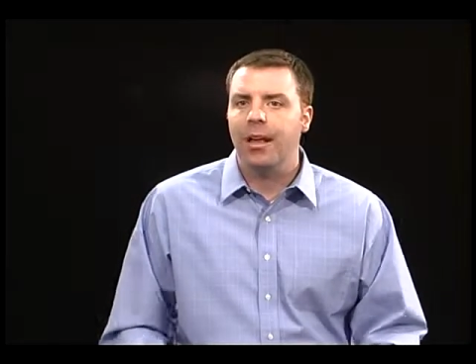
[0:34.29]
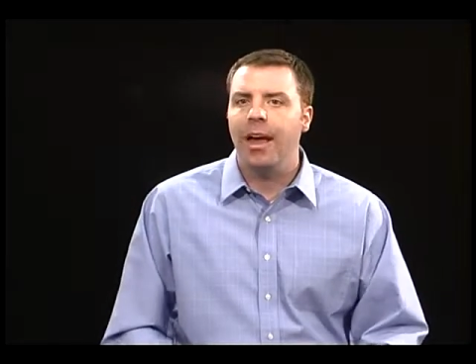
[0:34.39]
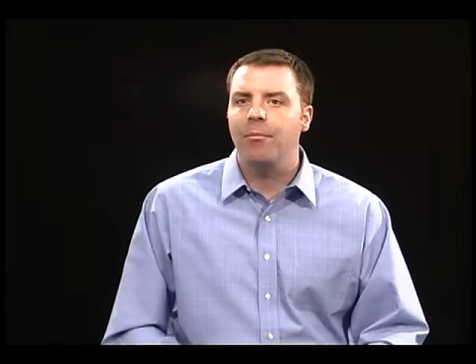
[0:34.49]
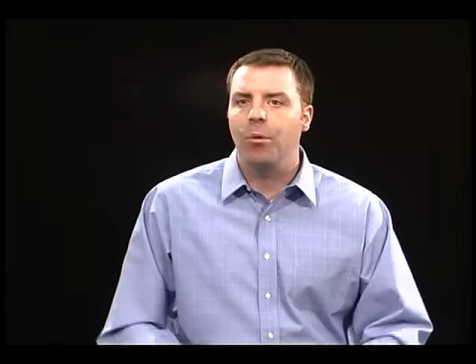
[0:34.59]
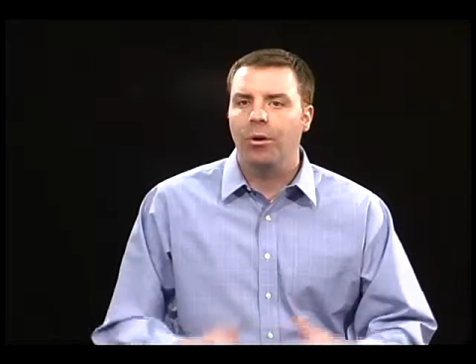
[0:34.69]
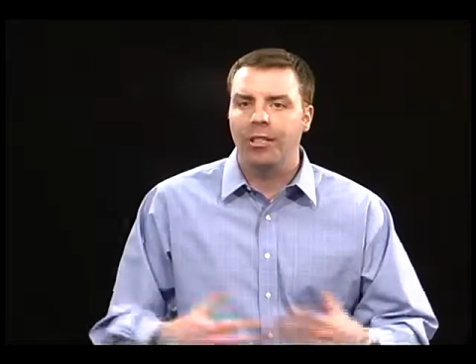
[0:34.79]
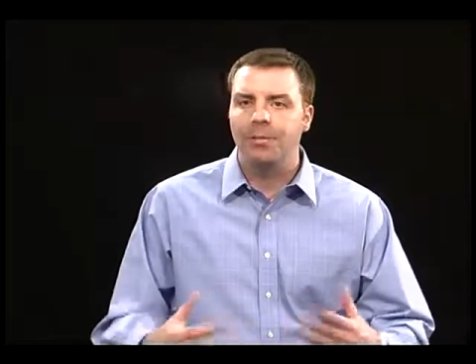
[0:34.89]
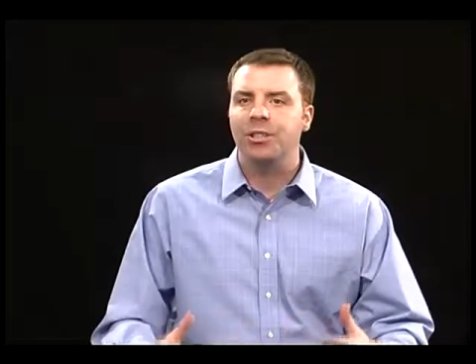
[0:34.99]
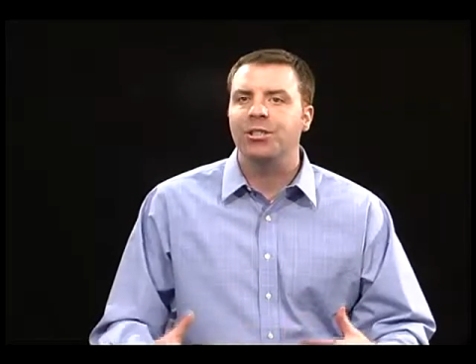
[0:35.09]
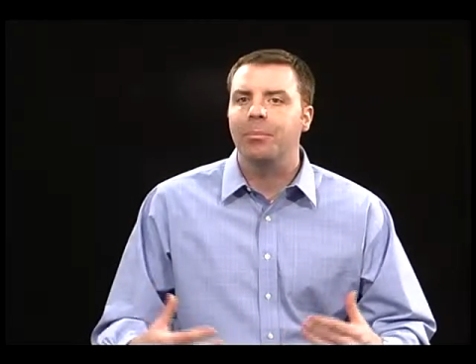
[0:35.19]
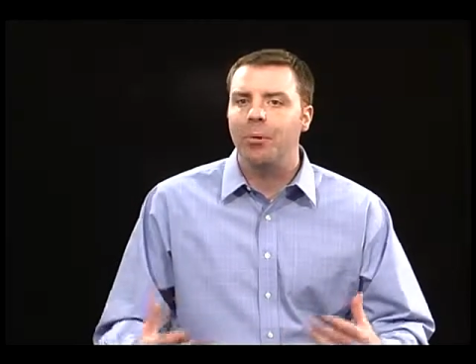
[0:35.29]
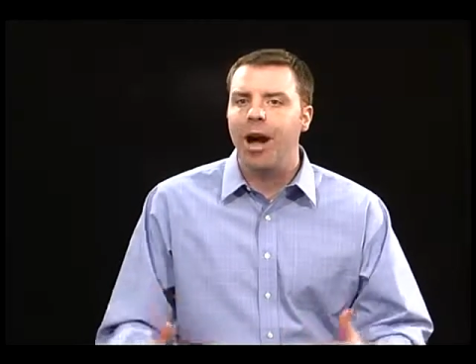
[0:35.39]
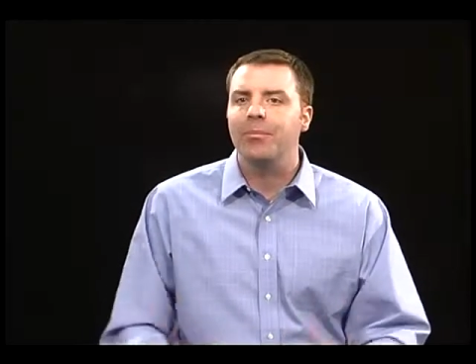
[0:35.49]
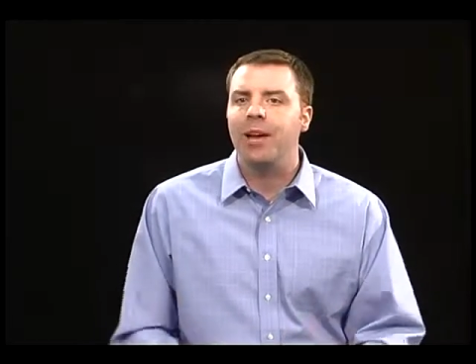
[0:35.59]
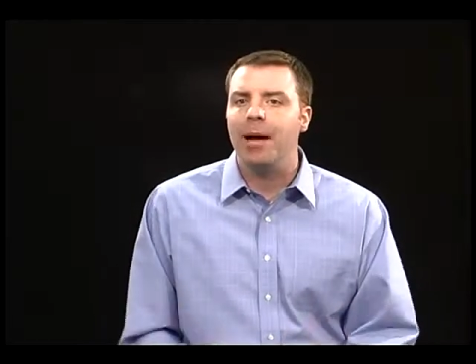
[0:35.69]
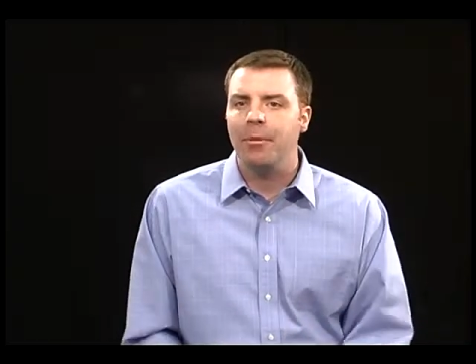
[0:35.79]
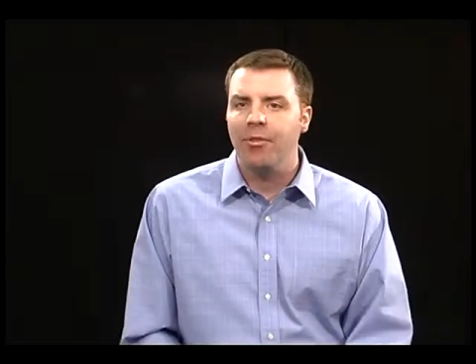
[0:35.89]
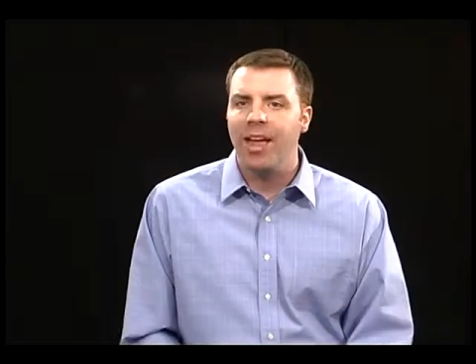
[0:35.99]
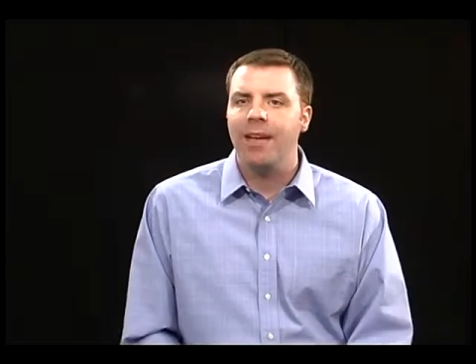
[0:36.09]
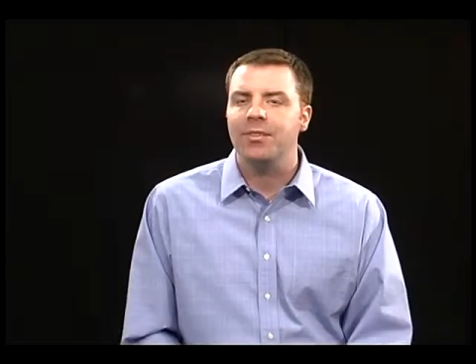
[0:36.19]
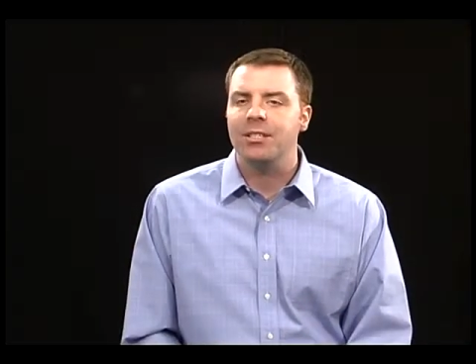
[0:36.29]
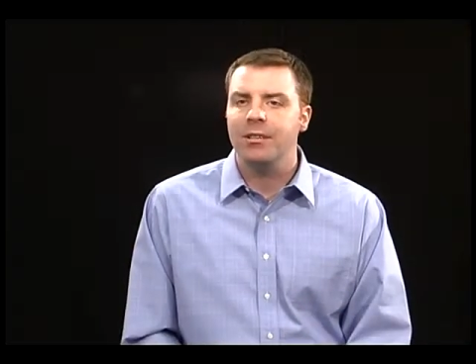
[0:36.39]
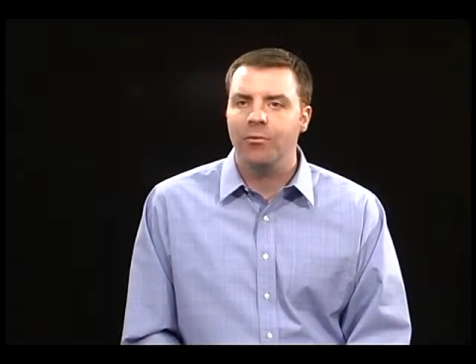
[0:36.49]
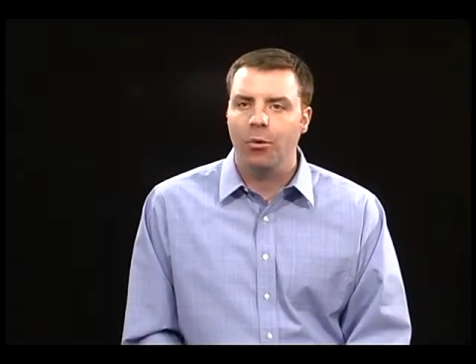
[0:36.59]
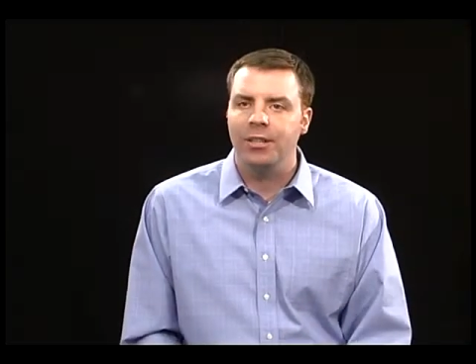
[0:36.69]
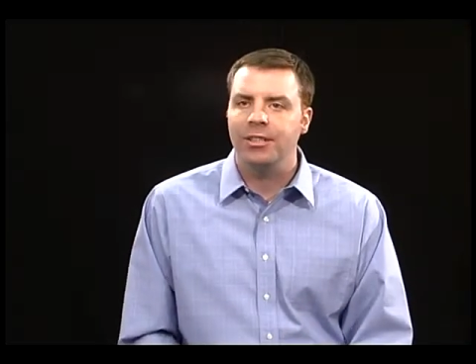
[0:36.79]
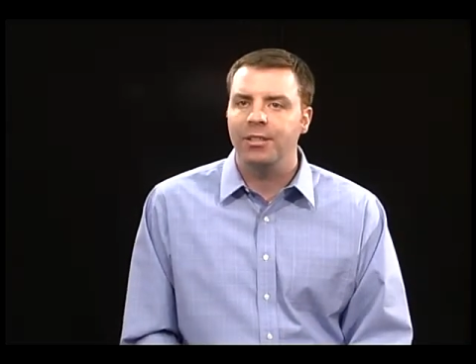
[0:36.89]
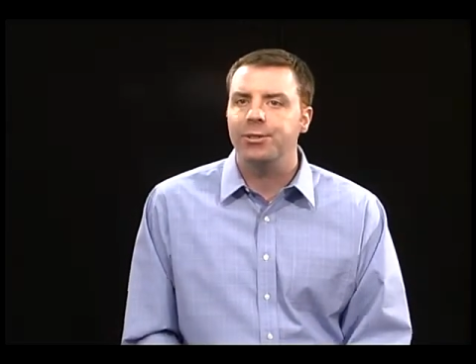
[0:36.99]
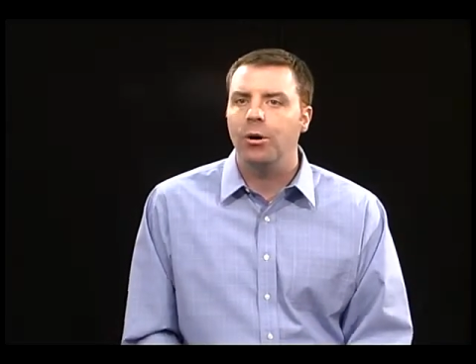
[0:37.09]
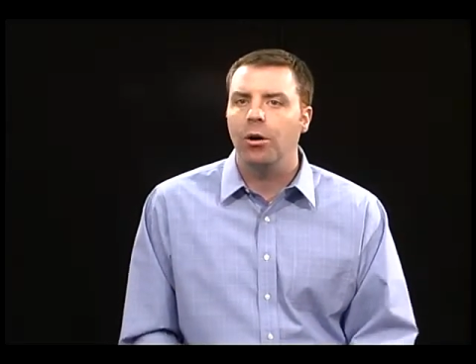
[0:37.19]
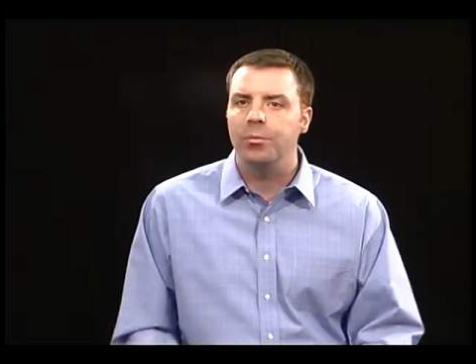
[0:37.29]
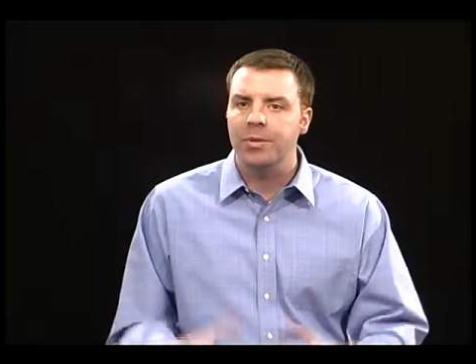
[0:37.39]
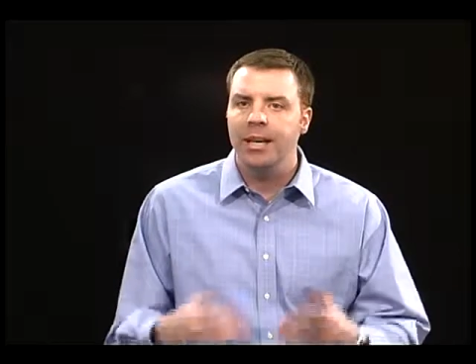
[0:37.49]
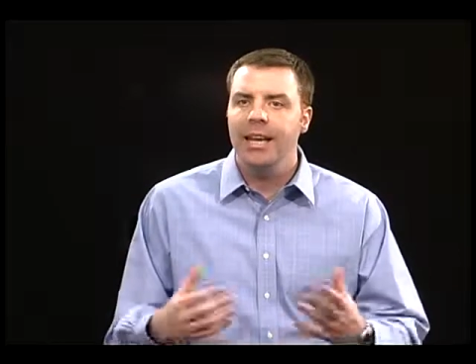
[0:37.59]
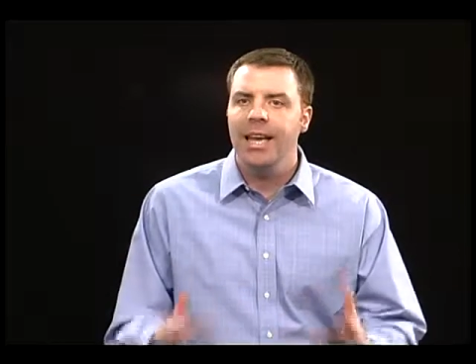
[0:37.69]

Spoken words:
They have them work, especially in the prime time of canvassing for residential homes